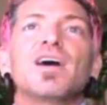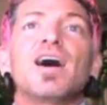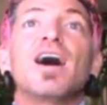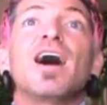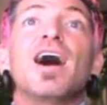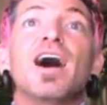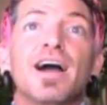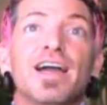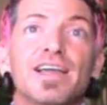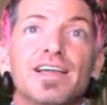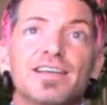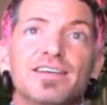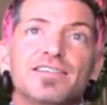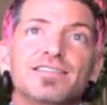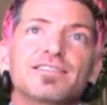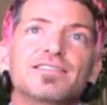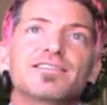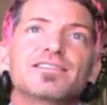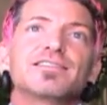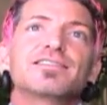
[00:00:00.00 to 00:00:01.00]
I
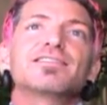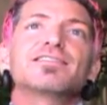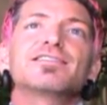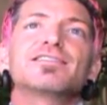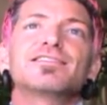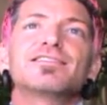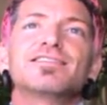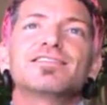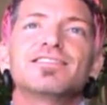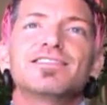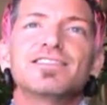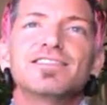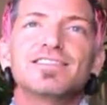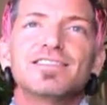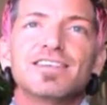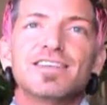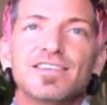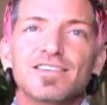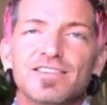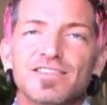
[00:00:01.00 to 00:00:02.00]

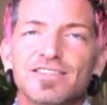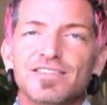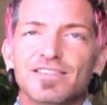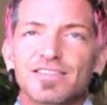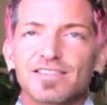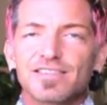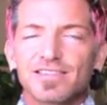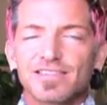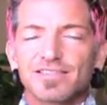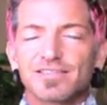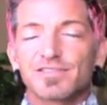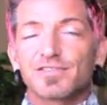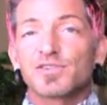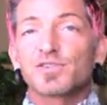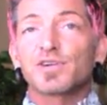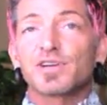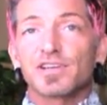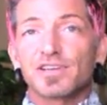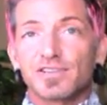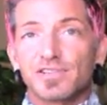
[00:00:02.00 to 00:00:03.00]
is
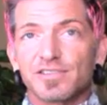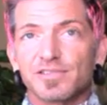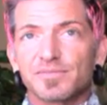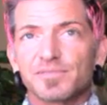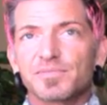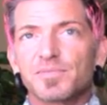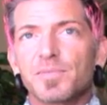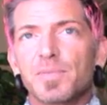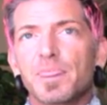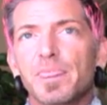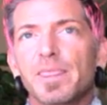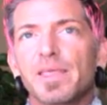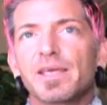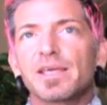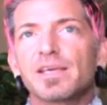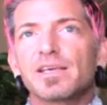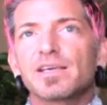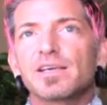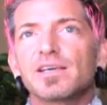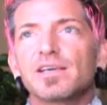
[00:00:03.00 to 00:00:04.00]
critical.
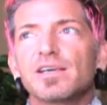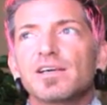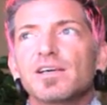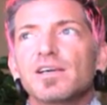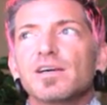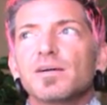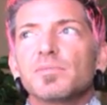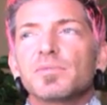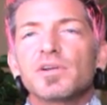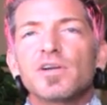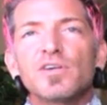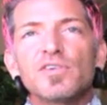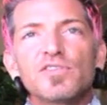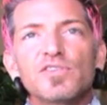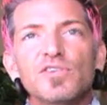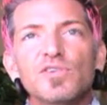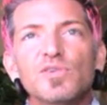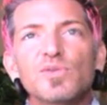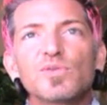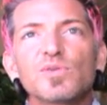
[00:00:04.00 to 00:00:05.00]
But
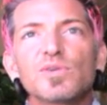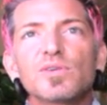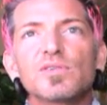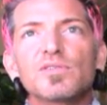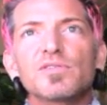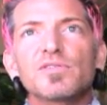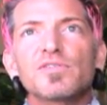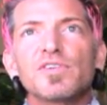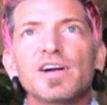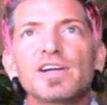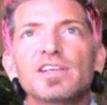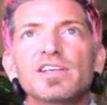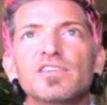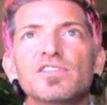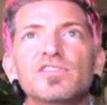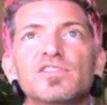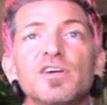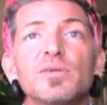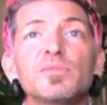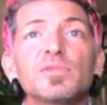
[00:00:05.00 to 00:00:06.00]
also finding
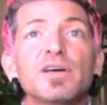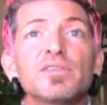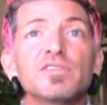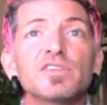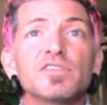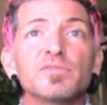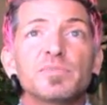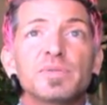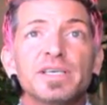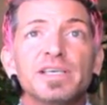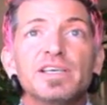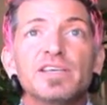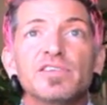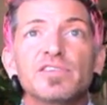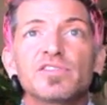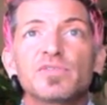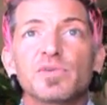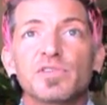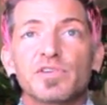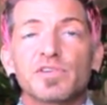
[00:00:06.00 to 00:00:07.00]
some level of
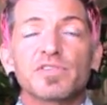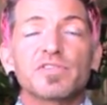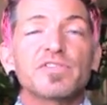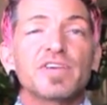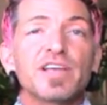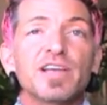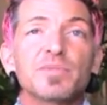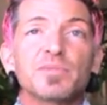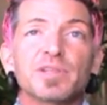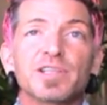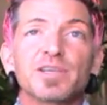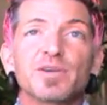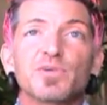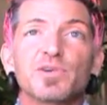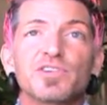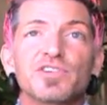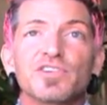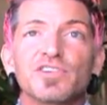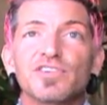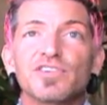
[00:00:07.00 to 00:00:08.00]
peace with your family,
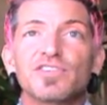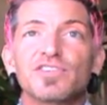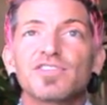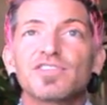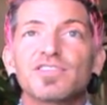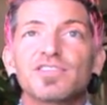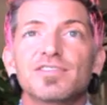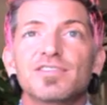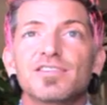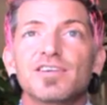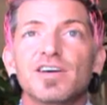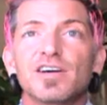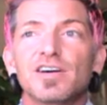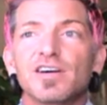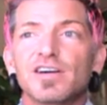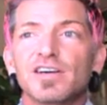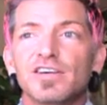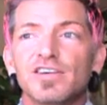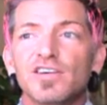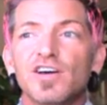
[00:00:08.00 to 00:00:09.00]
which is
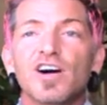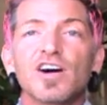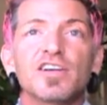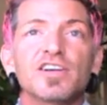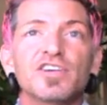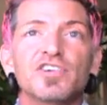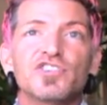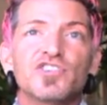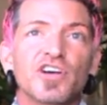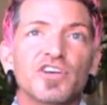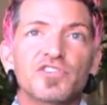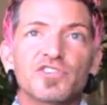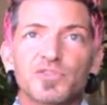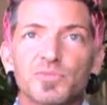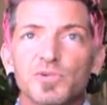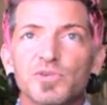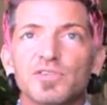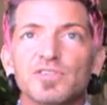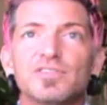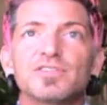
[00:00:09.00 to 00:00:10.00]
a
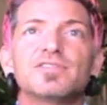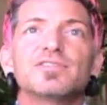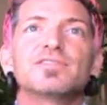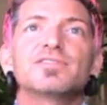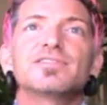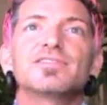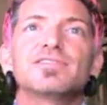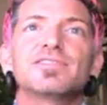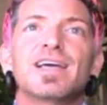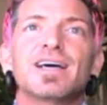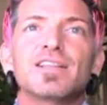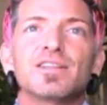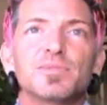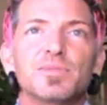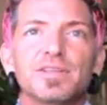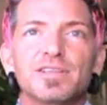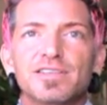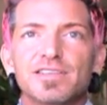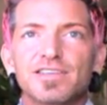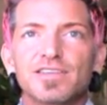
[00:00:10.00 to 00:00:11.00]
non-adjustable
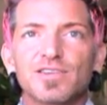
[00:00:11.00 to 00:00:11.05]
element.